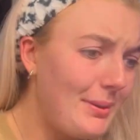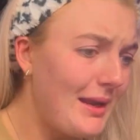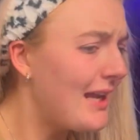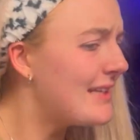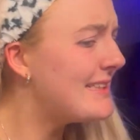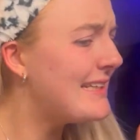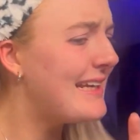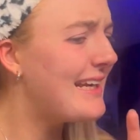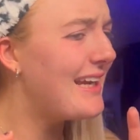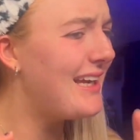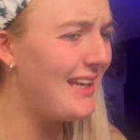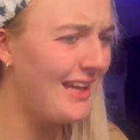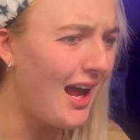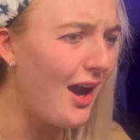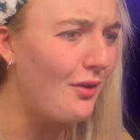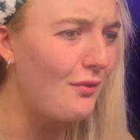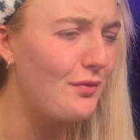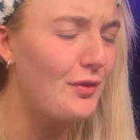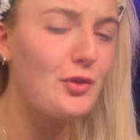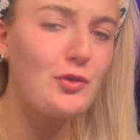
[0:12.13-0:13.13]
Bloody
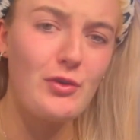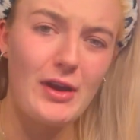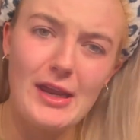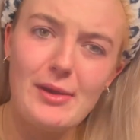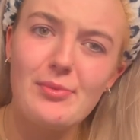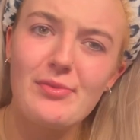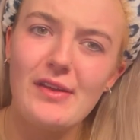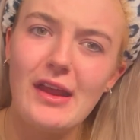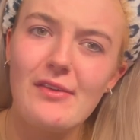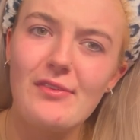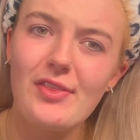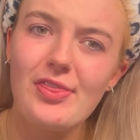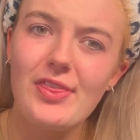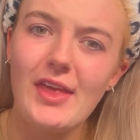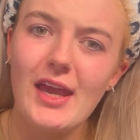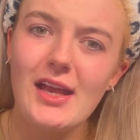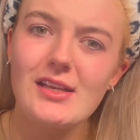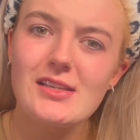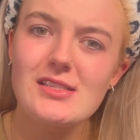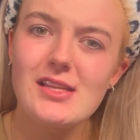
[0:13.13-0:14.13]
love grape flavoured
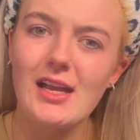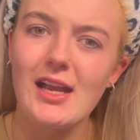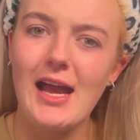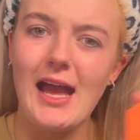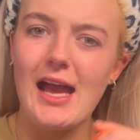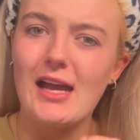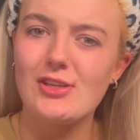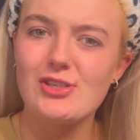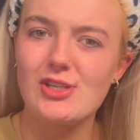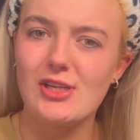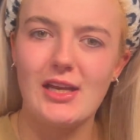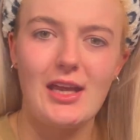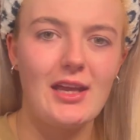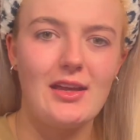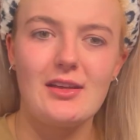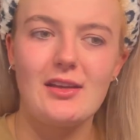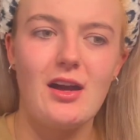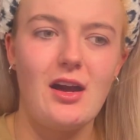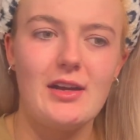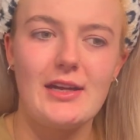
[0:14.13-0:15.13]
things. Like I
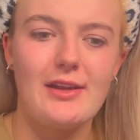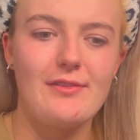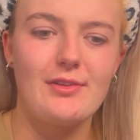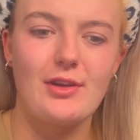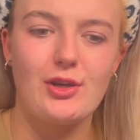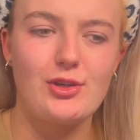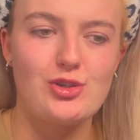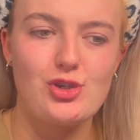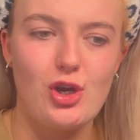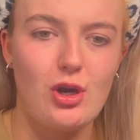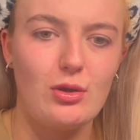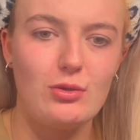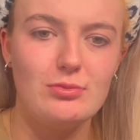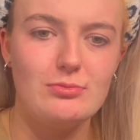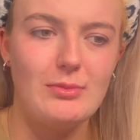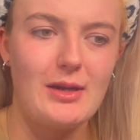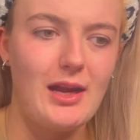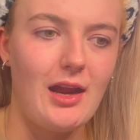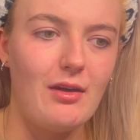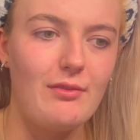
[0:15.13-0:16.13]
actually can't even control
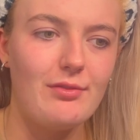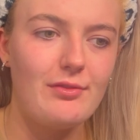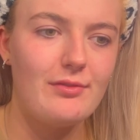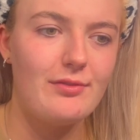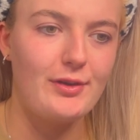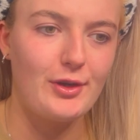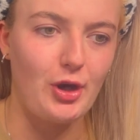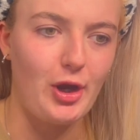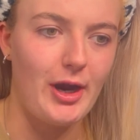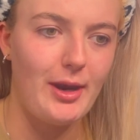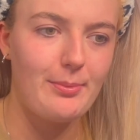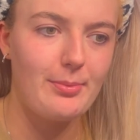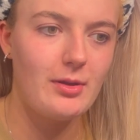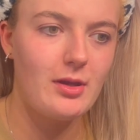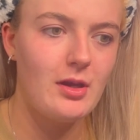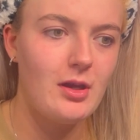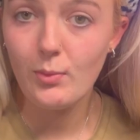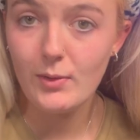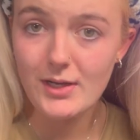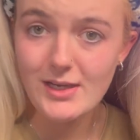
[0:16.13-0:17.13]
my love for grape.
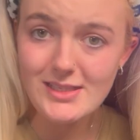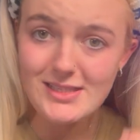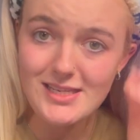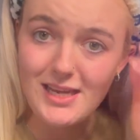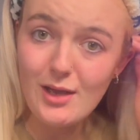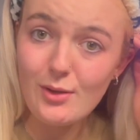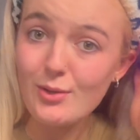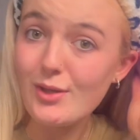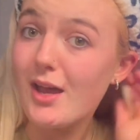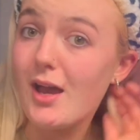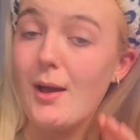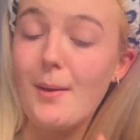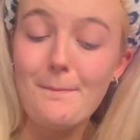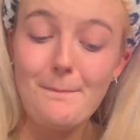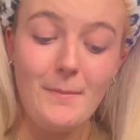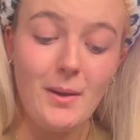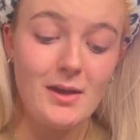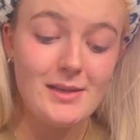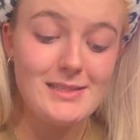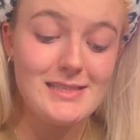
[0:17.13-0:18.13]
When I tell you,
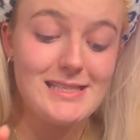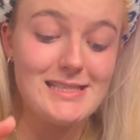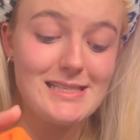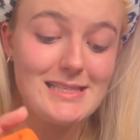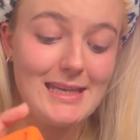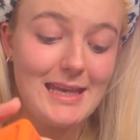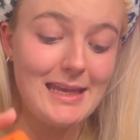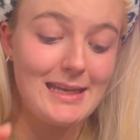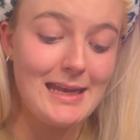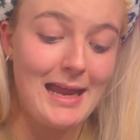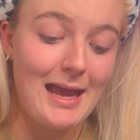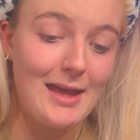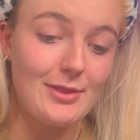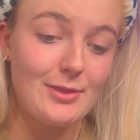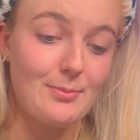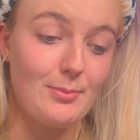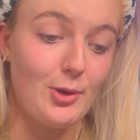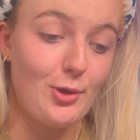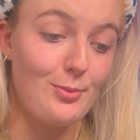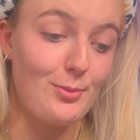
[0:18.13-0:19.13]
my skin at
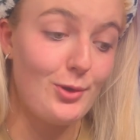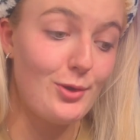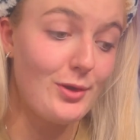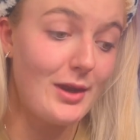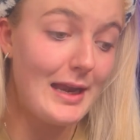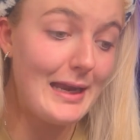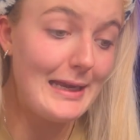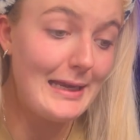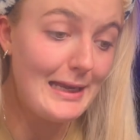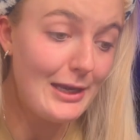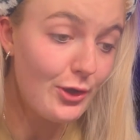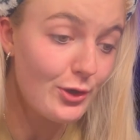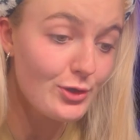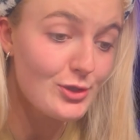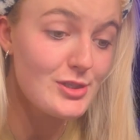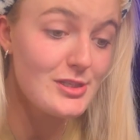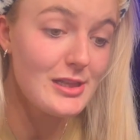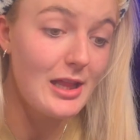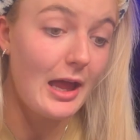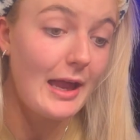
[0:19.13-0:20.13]
the moment
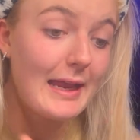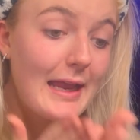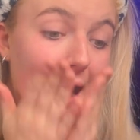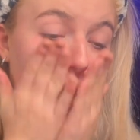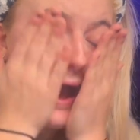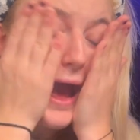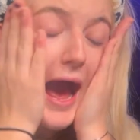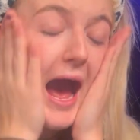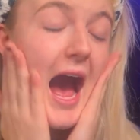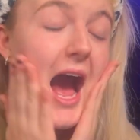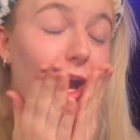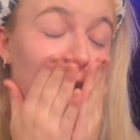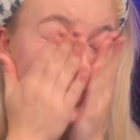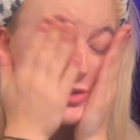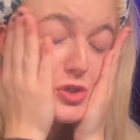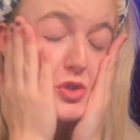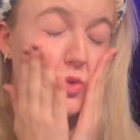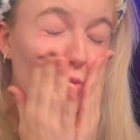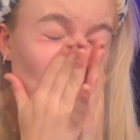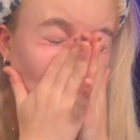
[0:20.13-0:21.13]
looks like
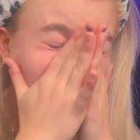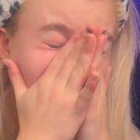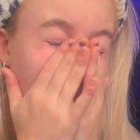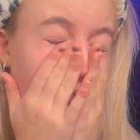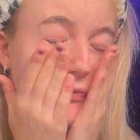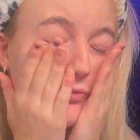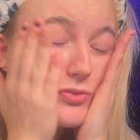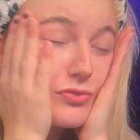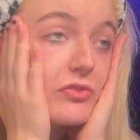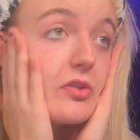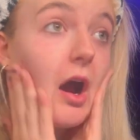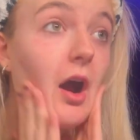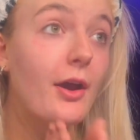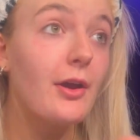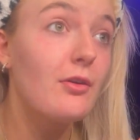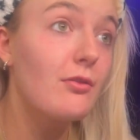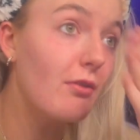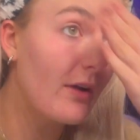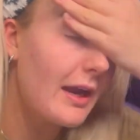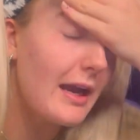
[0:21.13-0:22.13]
actual
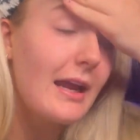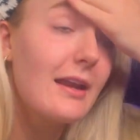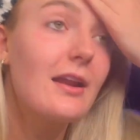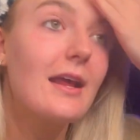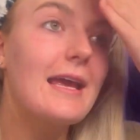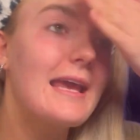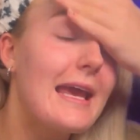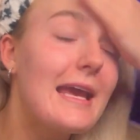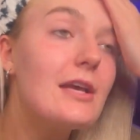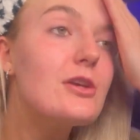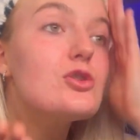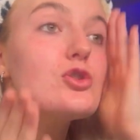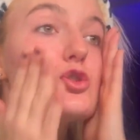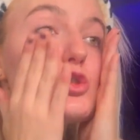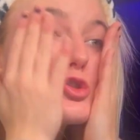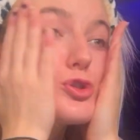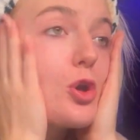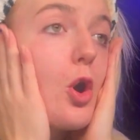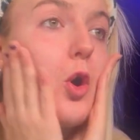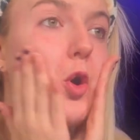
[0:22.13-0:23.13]
diarrhea. Like it is
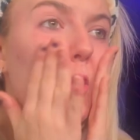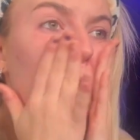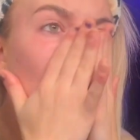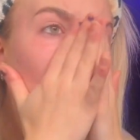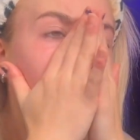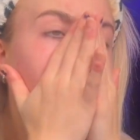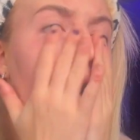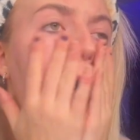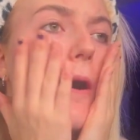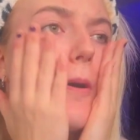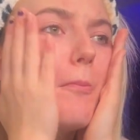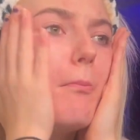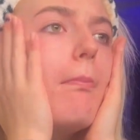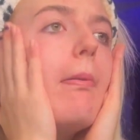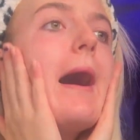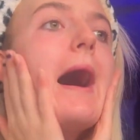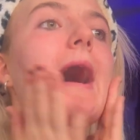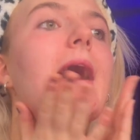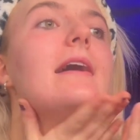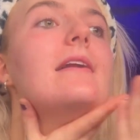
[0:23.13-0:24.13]
so
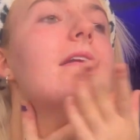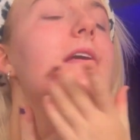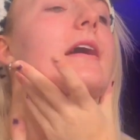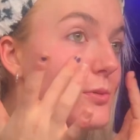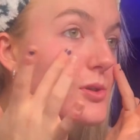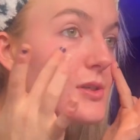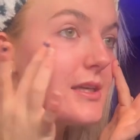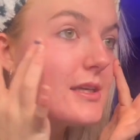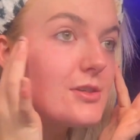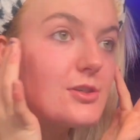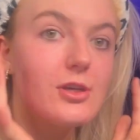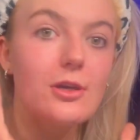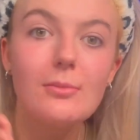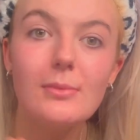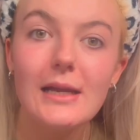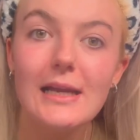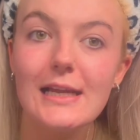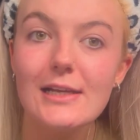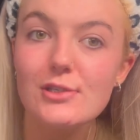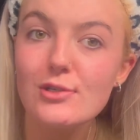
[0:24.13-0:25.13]
bad. I'm just getting so
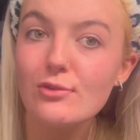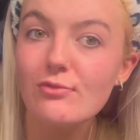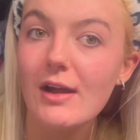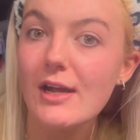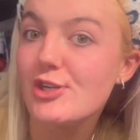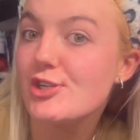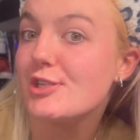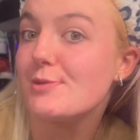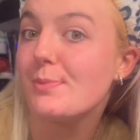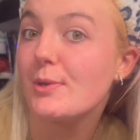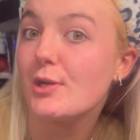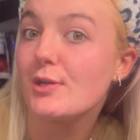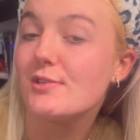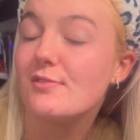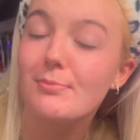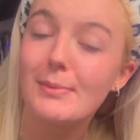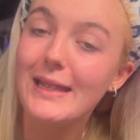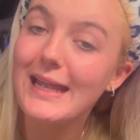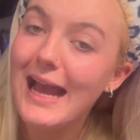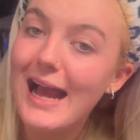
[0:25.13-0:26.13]
many little rashes because
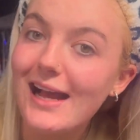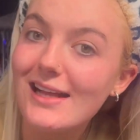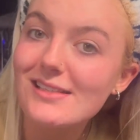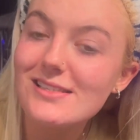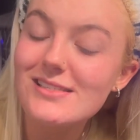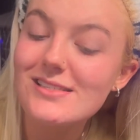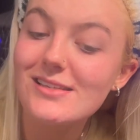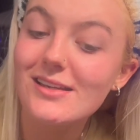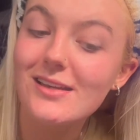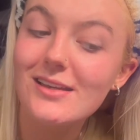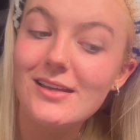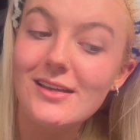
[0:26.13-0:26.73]
of my cats.